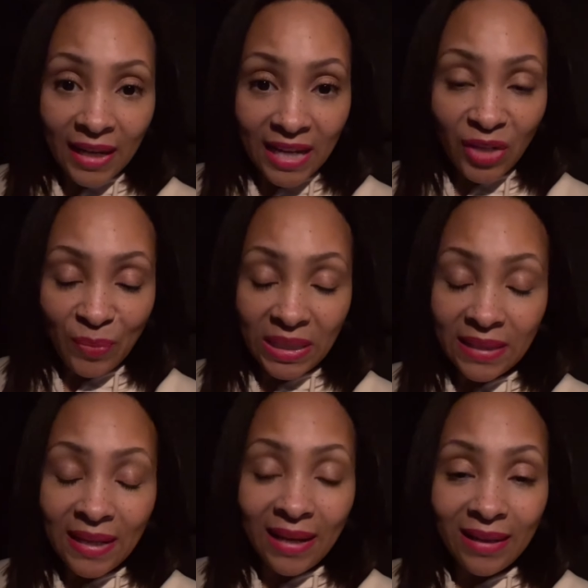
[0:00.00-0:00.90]
He
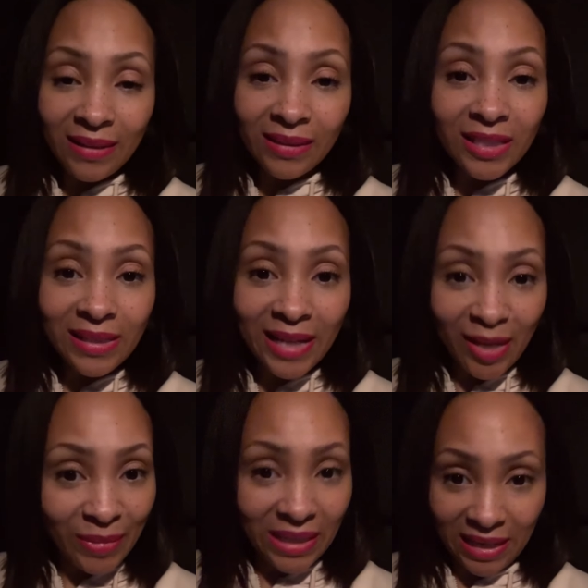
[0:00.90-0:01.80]
admitted that he is
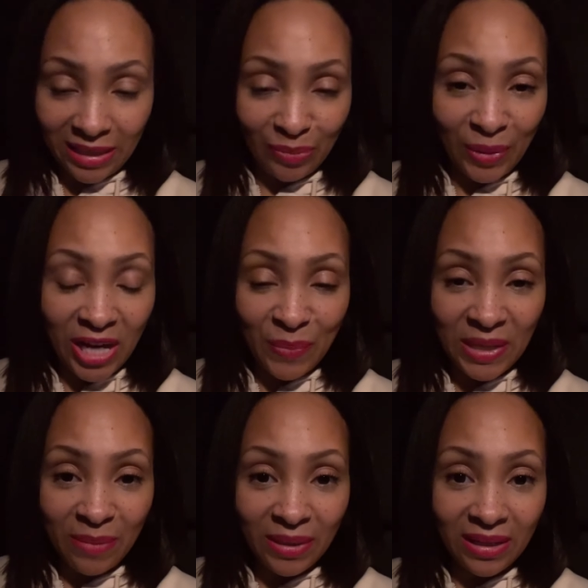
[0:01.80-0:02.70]
intimidated by
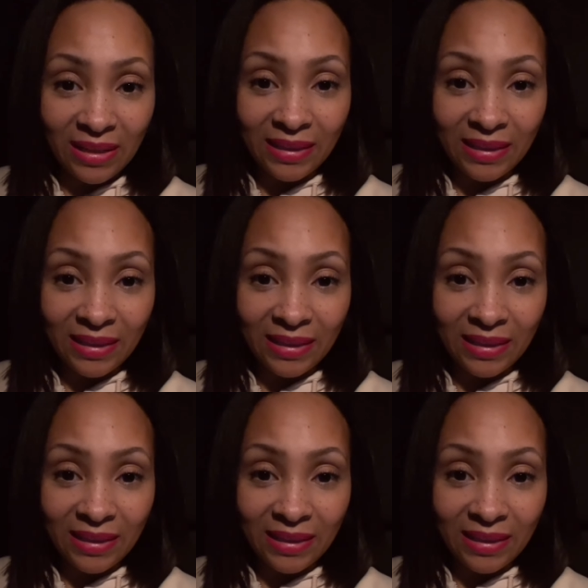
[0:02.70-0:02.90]
me because